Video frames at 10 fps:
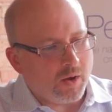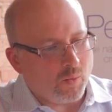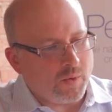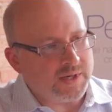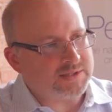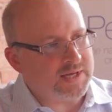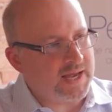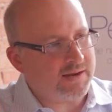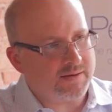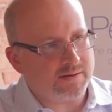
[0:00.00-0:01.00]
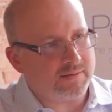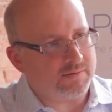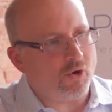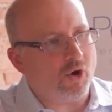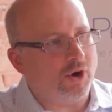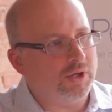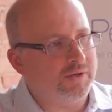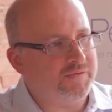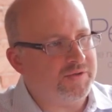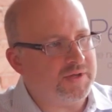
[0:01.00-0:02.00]
We take
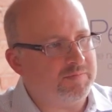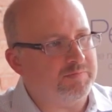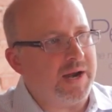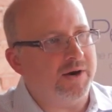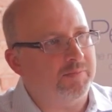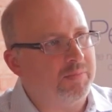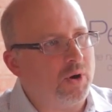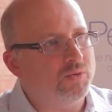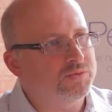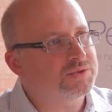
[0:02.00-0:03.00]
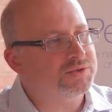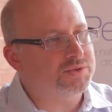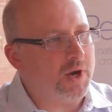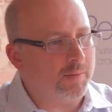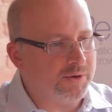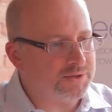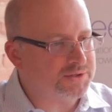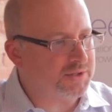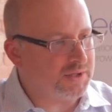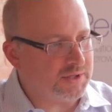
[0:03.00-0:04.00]
all of the bare bones
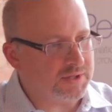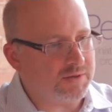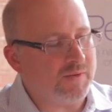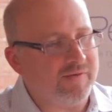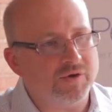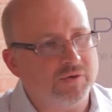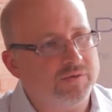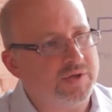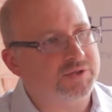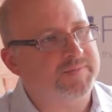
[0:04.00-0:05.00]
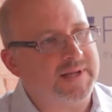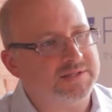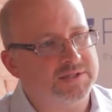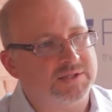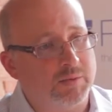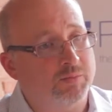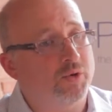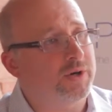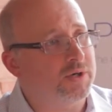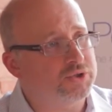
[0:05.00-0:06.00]
numbers, the revenue, the expenses, and we
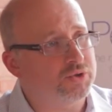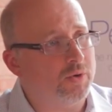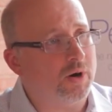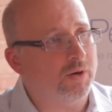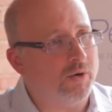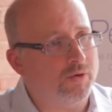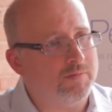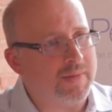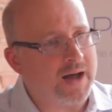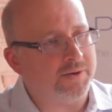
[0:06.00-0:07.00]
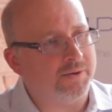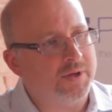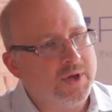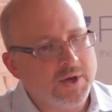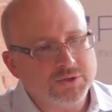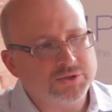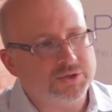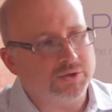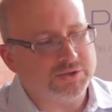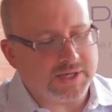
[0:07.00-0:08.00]
put it into our own model.
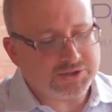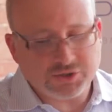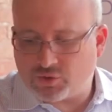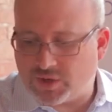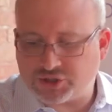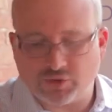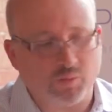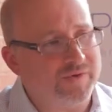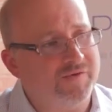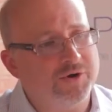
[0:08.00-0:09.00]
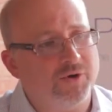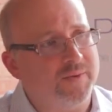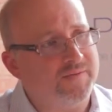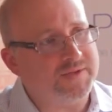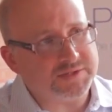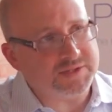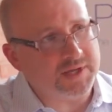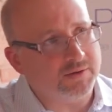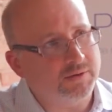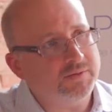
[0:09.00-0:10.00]
So to answer your question, we've underwritten this
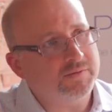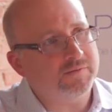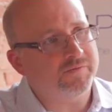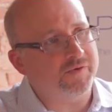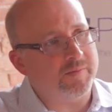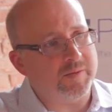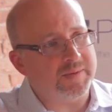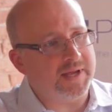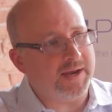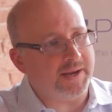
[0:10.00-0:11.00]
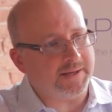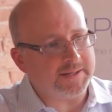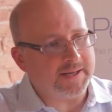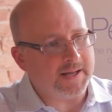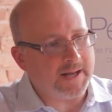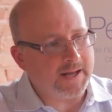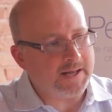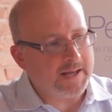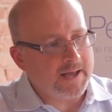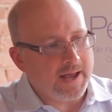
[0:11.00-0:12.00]
deal from the beginning.
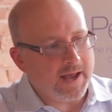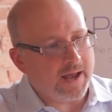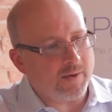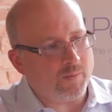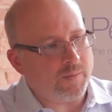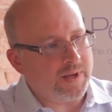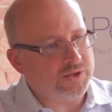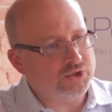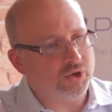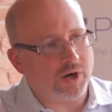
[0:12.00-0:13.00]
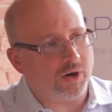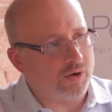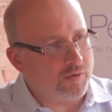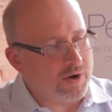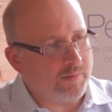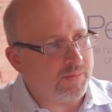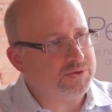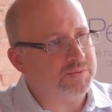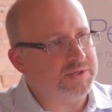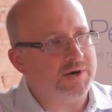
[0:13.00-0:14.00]
And we took our own
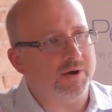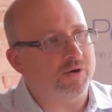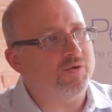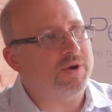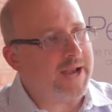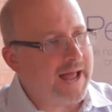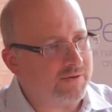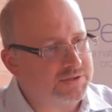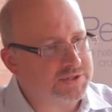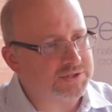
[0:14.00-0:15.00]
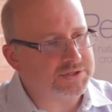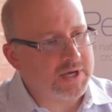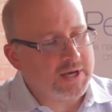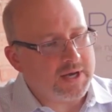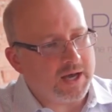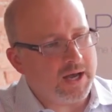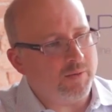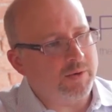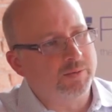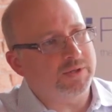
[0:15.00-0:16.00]
numbers, we did our own analysis,
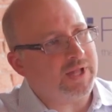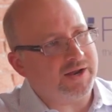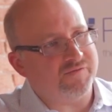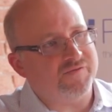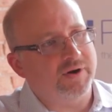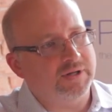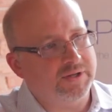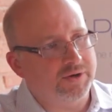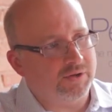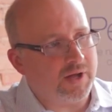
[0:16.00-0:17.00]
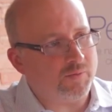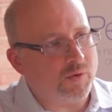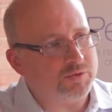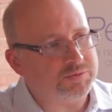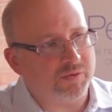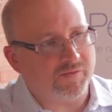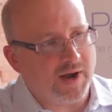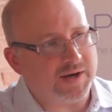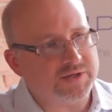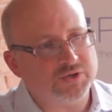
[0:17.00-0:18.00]
and we relied very little on what was
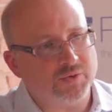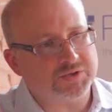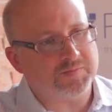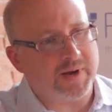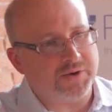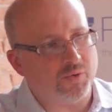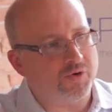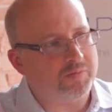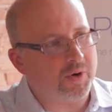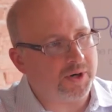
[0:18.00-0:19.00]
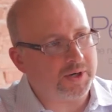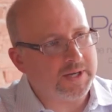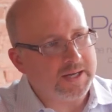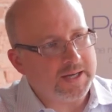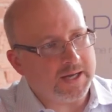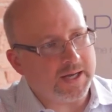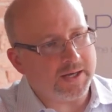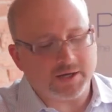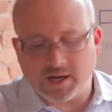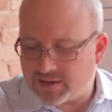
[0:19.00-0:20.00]
provided to us by Rothbart
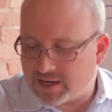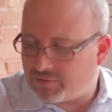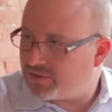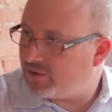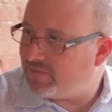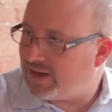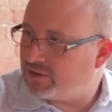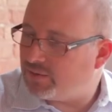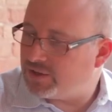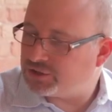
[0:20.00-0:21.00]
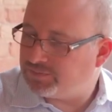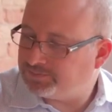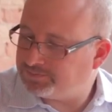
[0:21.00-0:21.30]
in coming up with our valuation.